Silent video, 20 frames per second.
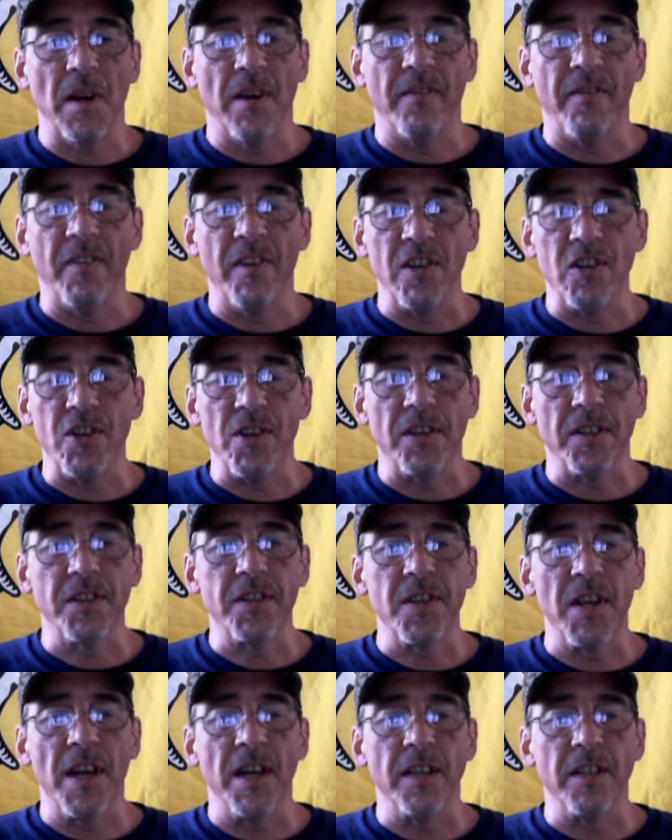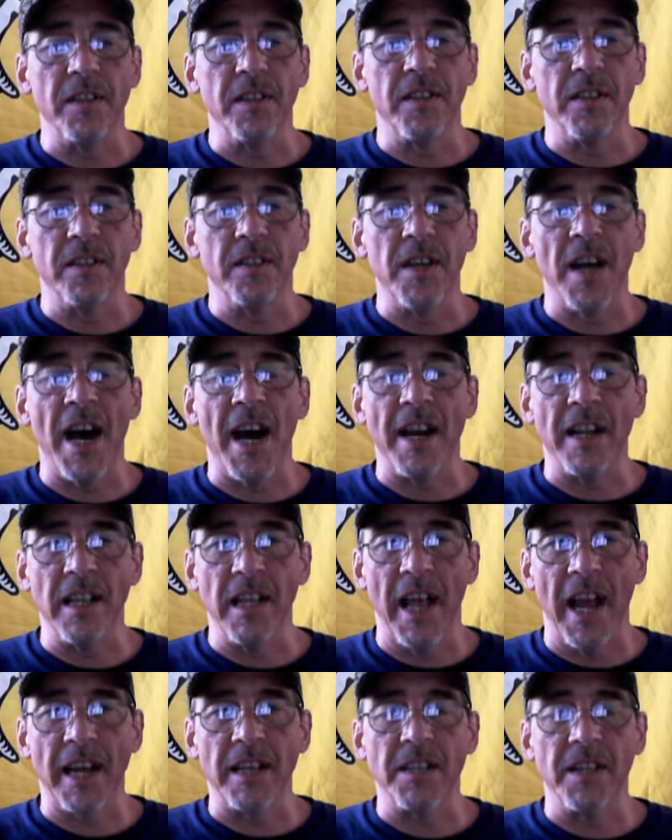officials and not
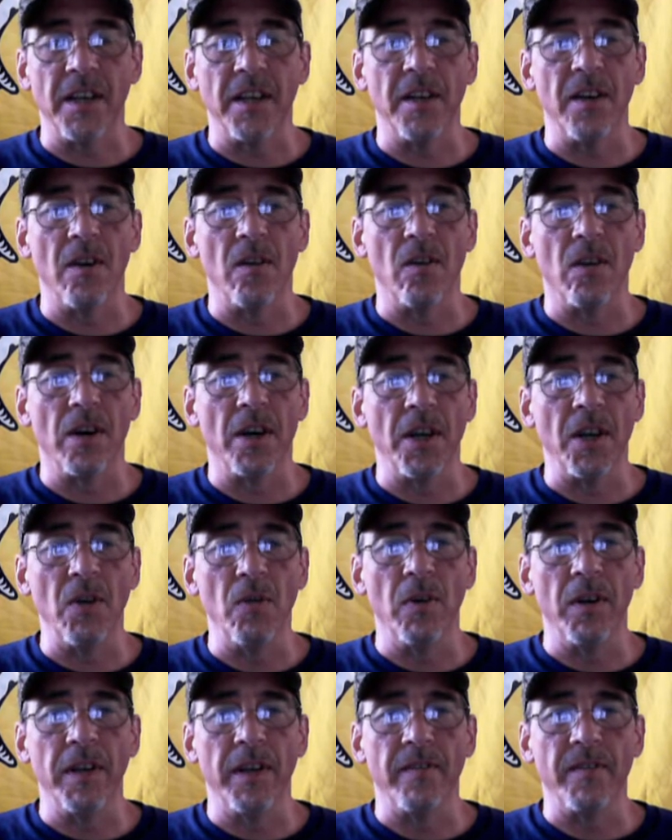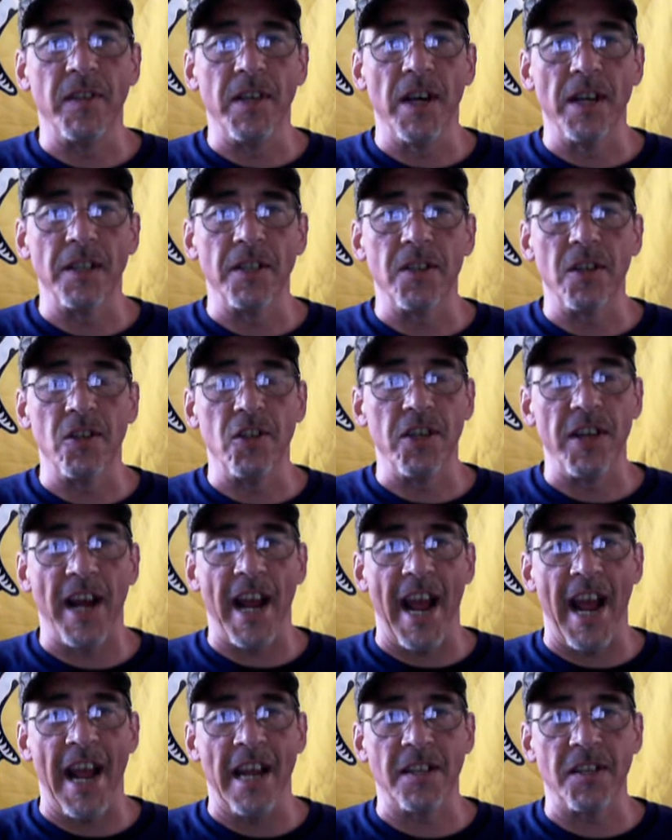elected, or you wouldn't have done such
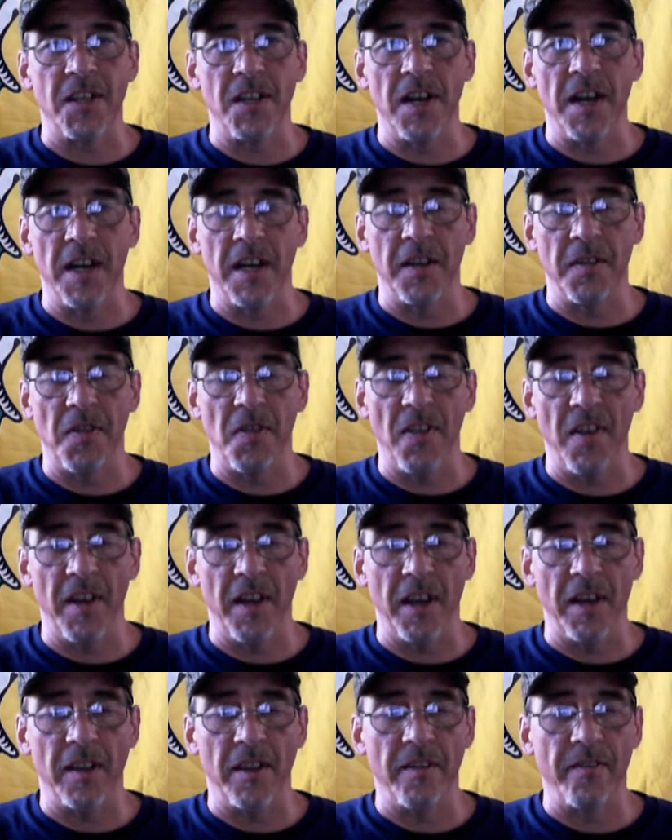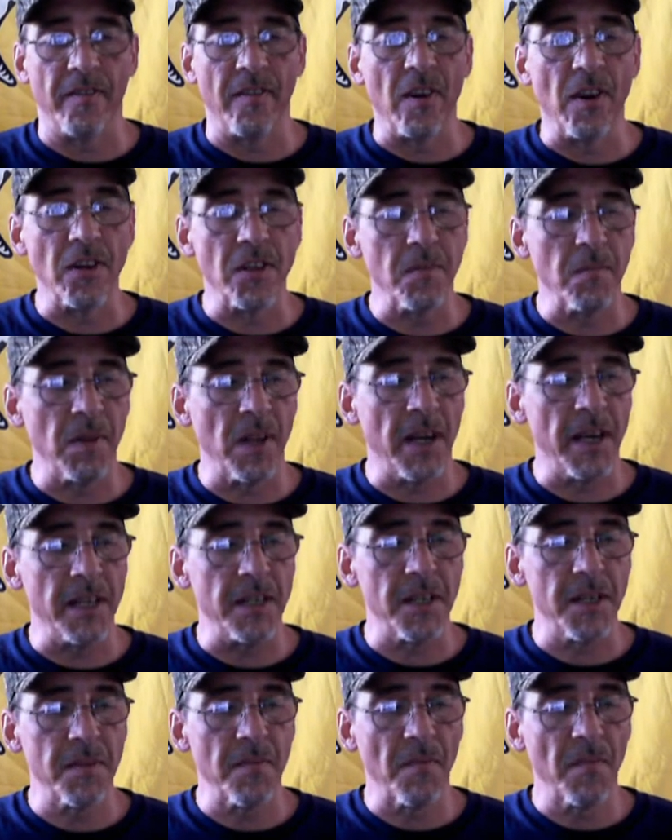an asinine thing in the first
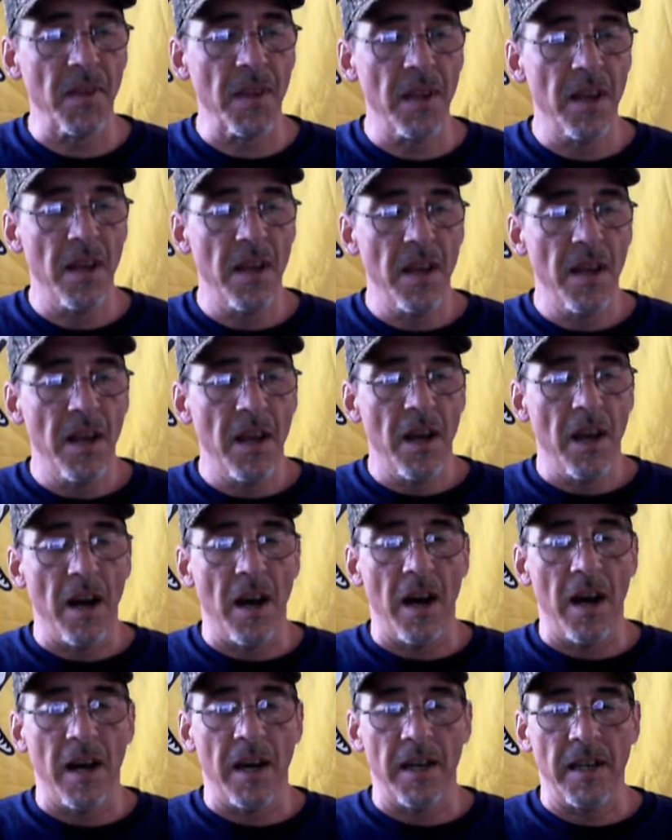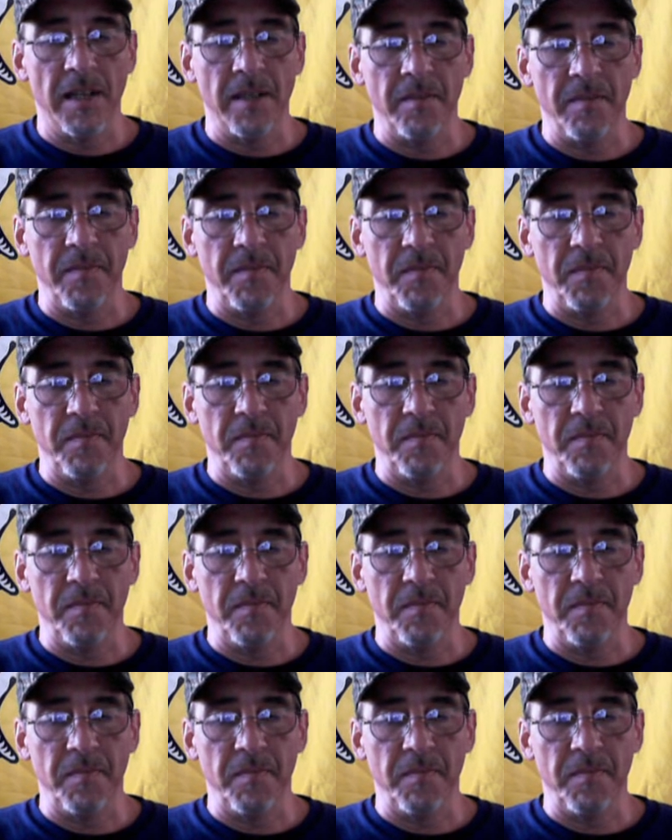place. Uh,